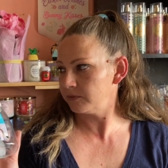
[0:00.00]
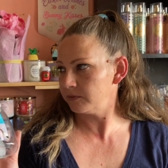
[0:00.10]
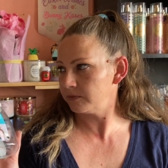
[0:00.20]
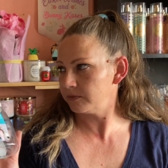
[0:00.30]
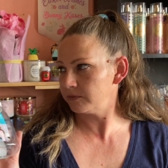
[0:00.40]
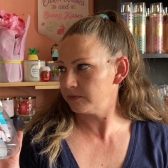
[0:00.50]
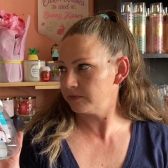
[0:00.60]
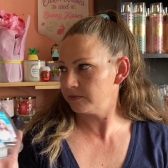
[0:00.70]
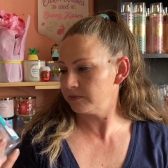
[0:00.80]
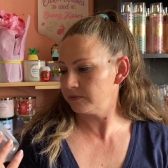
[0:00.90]

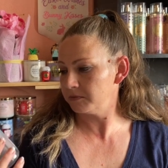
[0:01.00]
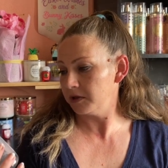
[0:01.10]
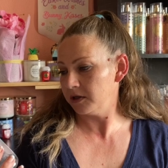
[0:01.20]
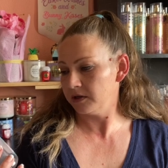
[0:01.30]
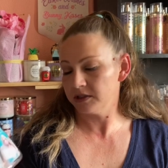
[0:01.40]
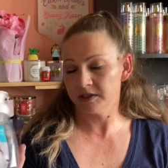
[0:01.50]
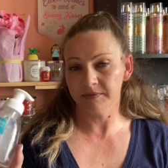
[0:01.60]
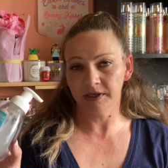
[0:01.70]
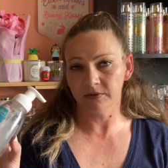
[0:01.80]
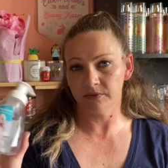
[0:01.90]
Fruity-ish. To
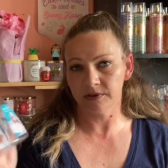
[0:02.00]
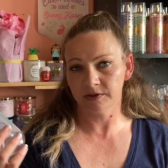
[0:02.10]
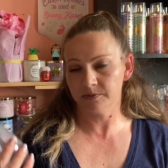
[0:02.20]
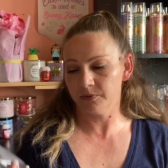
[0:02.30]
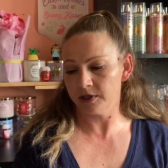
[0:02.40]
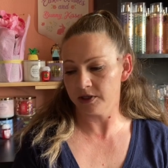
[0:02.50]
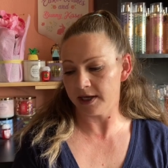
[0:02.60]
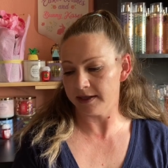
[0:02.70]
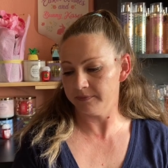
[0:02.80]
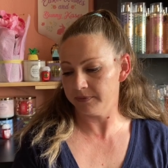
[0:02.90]
me, it was pretty
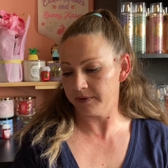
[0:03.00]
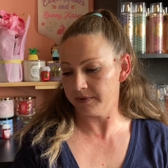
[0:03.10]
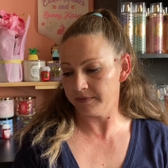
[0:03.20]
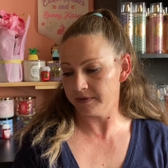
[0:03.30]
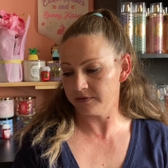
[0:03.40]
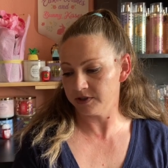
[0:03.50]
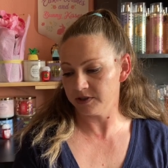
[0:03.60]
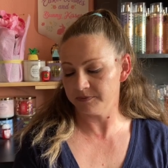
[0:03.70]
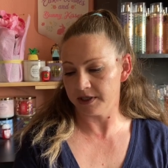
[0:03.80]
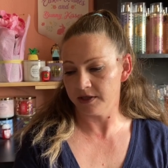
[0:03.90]
light, but maybe it was
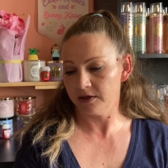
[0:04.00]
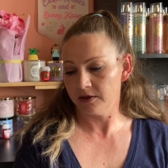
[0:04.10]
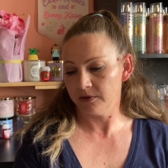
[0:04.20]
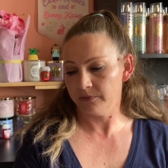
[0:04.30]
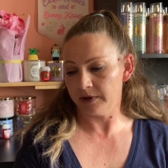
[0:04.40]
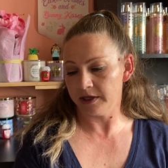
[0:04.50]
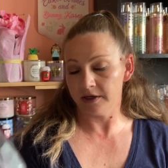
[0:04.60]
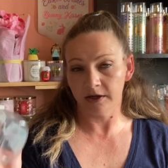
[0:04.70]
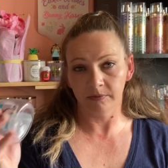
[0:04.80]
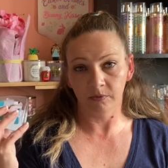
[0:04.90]
just me. But
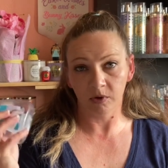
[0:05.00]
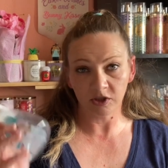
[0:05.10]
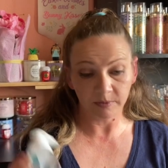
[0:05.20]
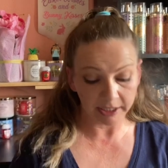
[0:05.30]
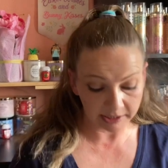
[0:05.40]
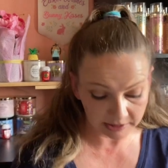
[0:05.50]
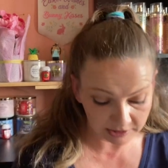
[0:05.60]
it washed my hands